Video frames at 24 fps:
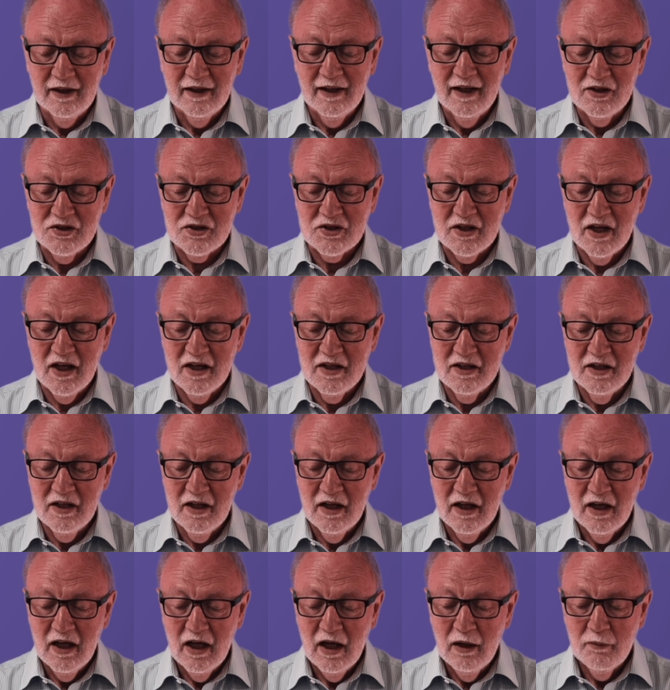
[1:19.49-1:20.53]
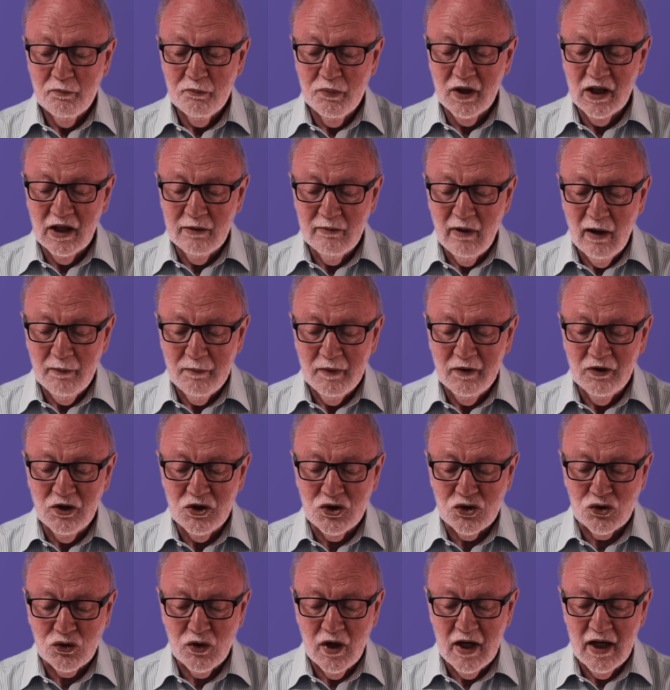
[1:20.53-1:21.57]
Instead, bring them up in the
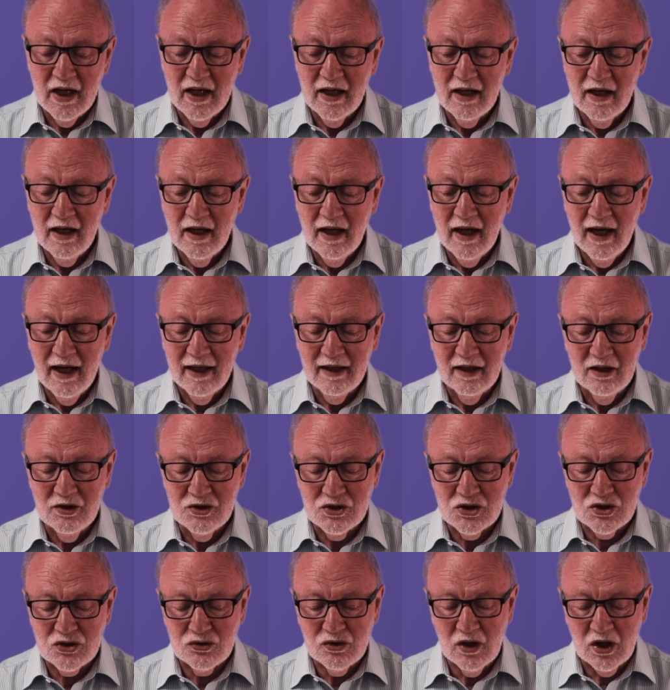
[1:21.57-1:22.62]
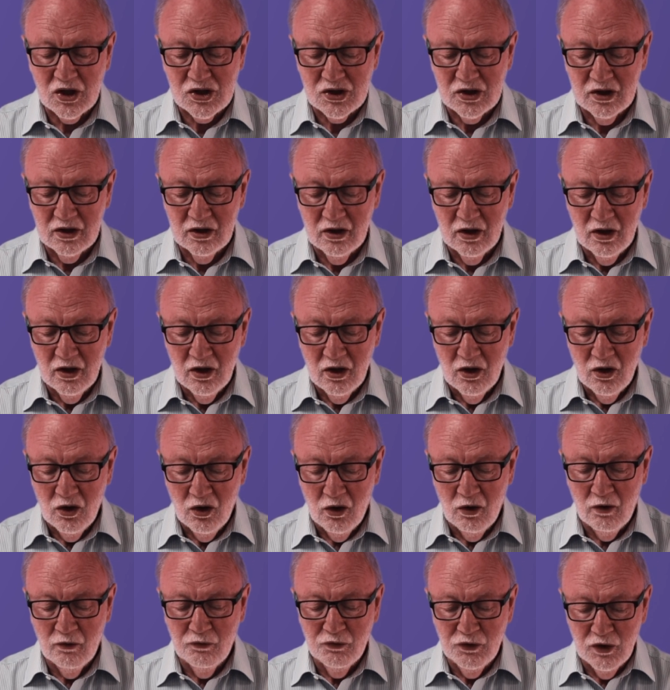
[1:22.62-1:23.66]
training and instruction
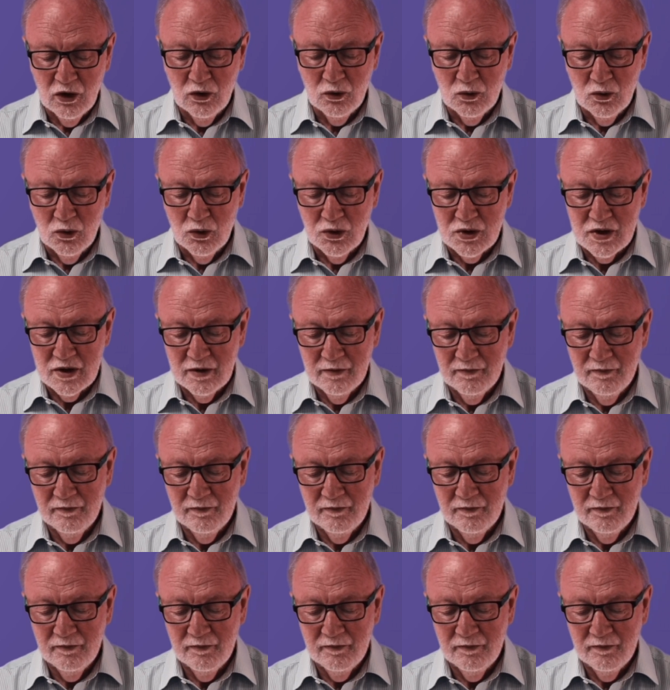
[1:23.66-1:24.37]
of the Lord.